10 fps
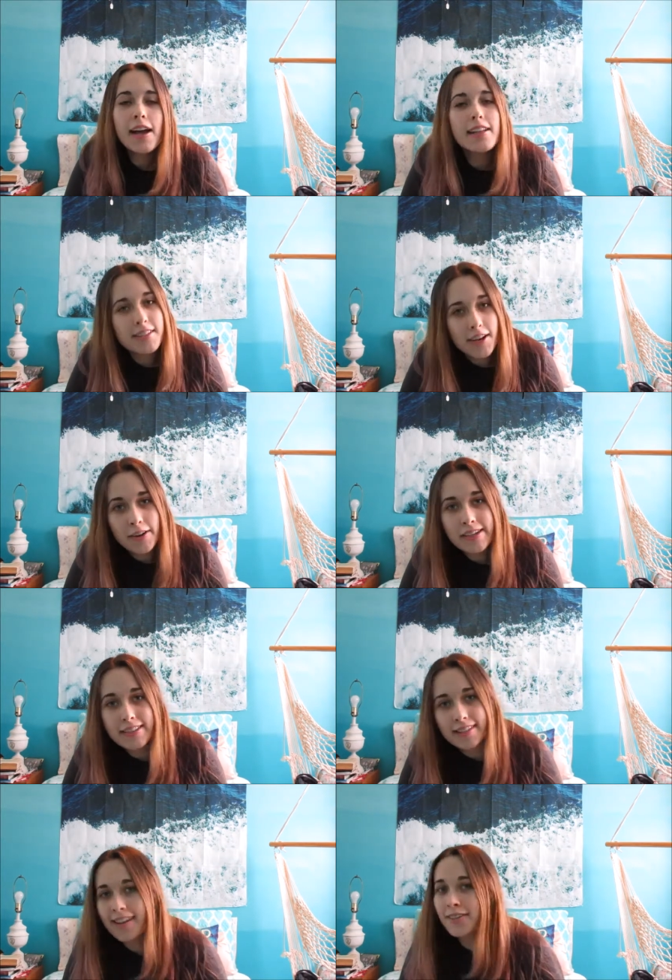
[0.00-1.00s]
It's Harry
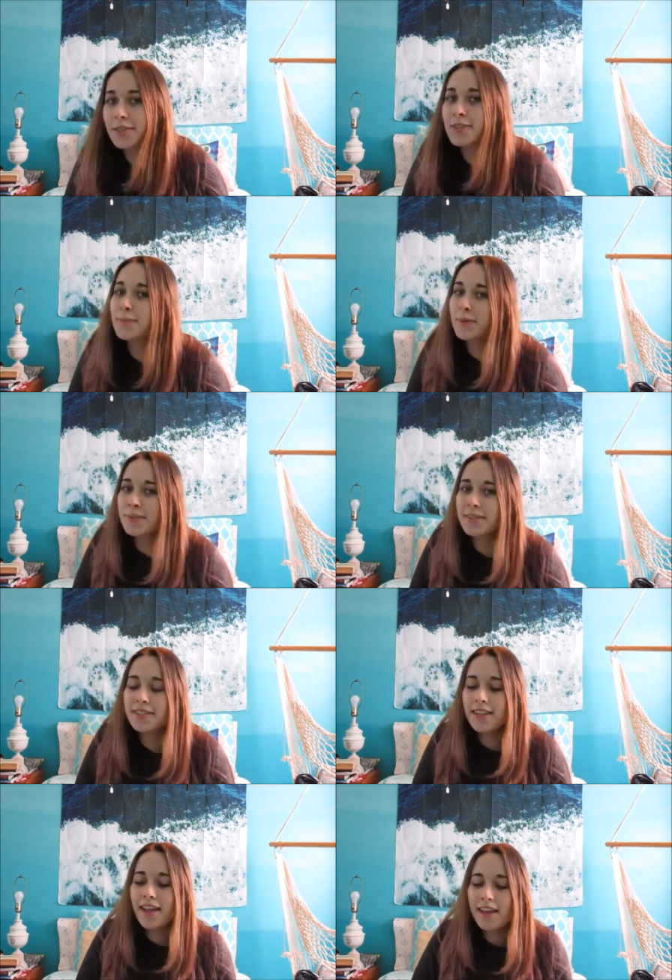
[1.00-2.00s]
Styles'
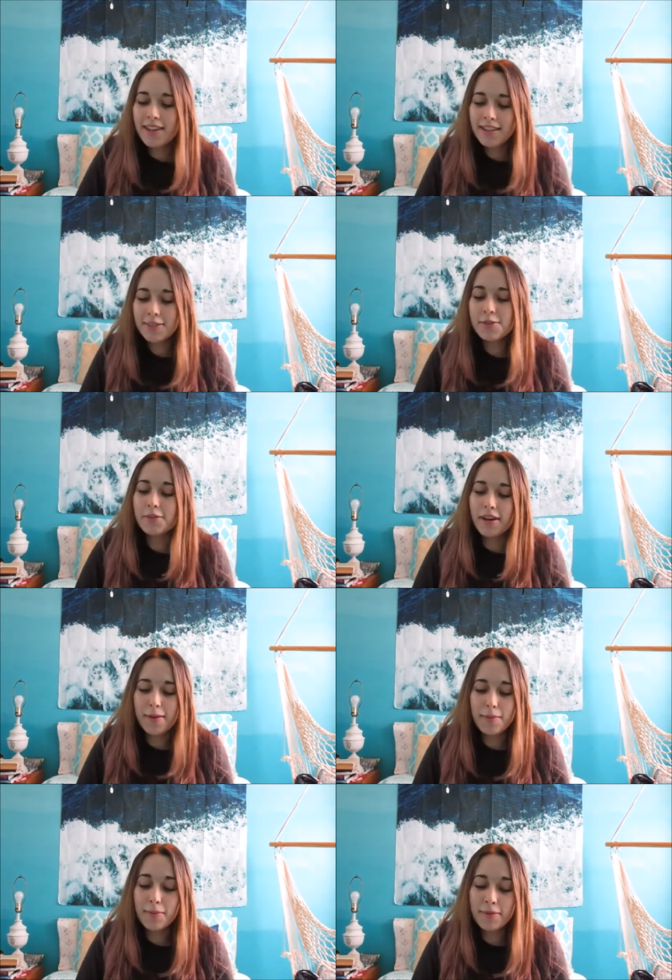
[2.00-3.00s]
birthday, so
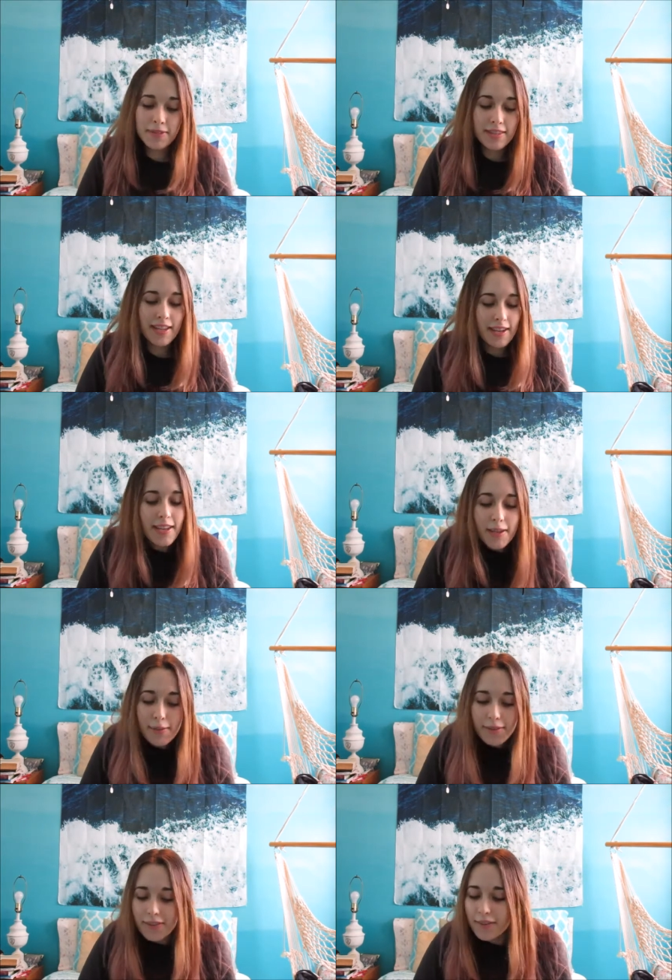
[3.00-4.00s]
happy birthday to him,
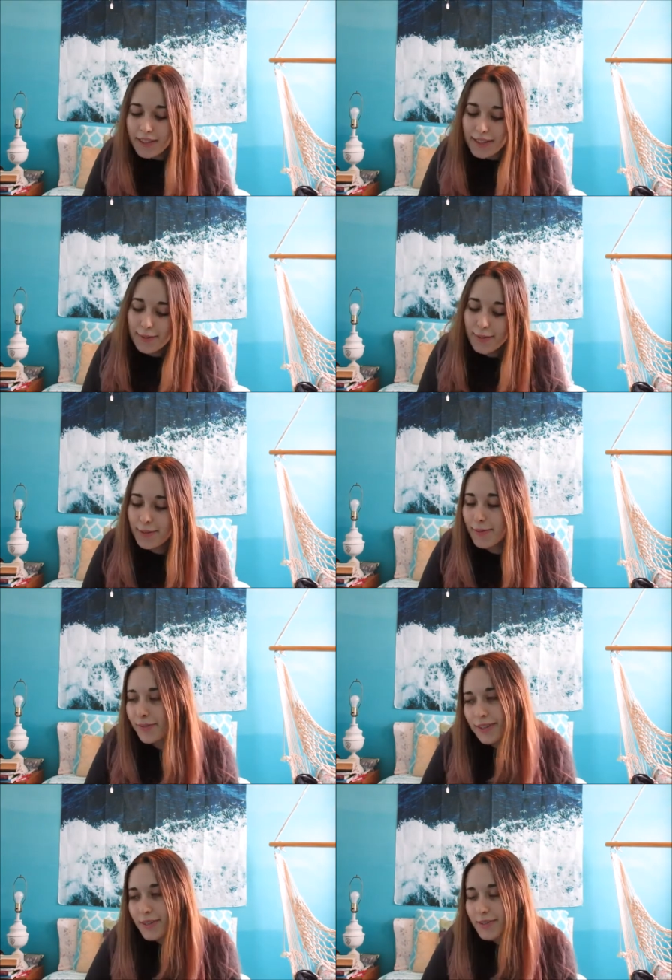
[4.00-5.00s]
even though he doesn't watch my
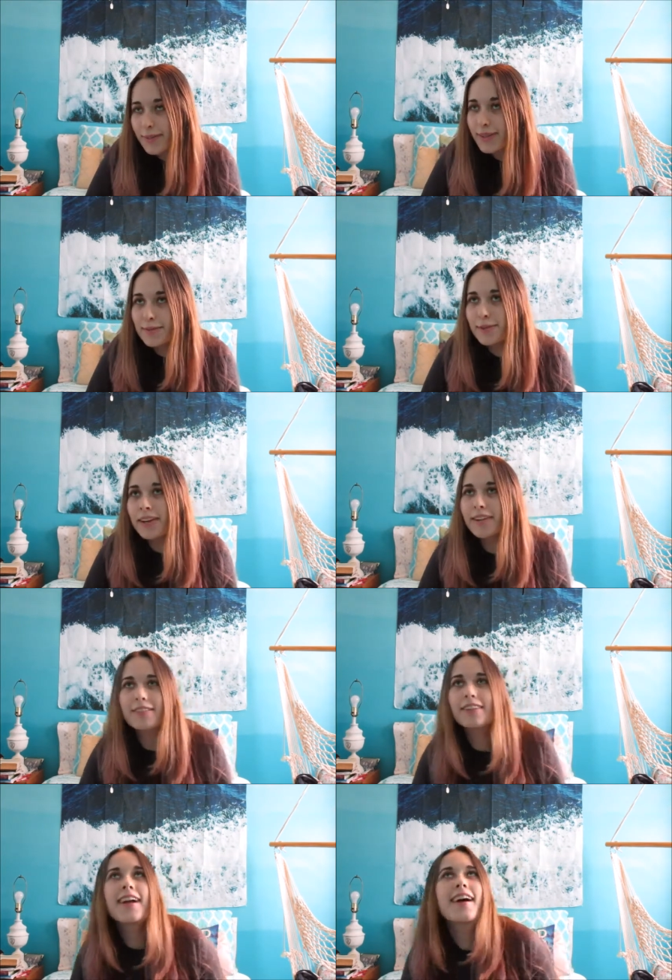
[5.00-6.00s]
videos, but it's whatever.